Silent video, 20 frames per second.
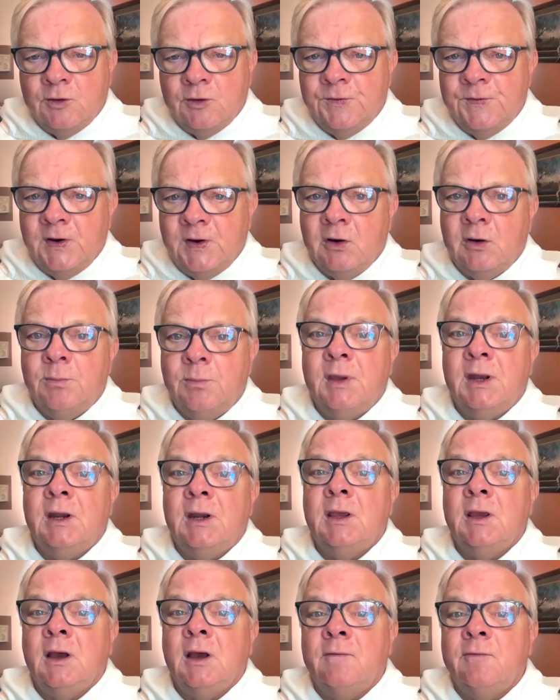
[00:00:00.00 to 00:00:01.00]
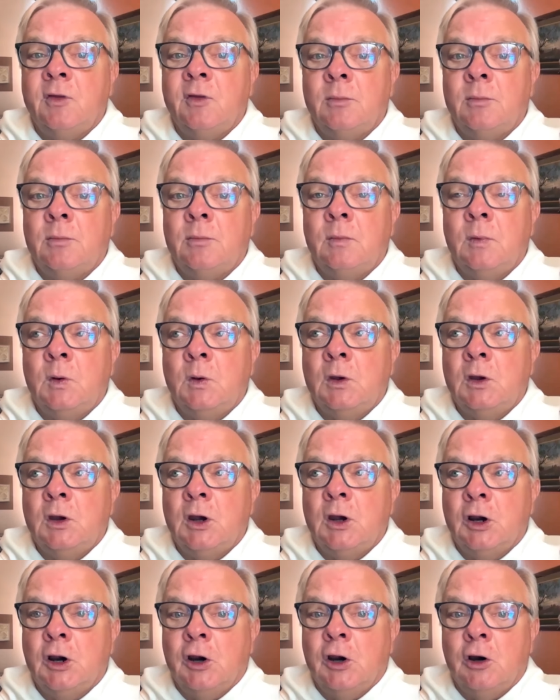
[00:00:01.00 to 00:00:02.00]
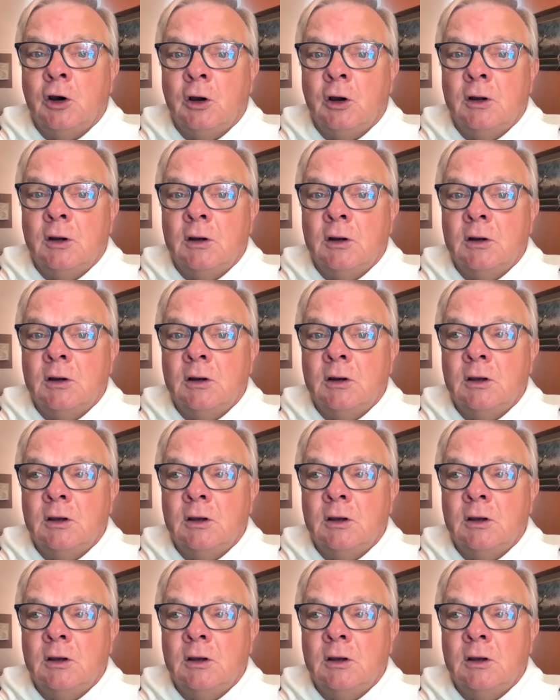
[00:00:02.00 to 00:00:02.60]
was very many of them occurred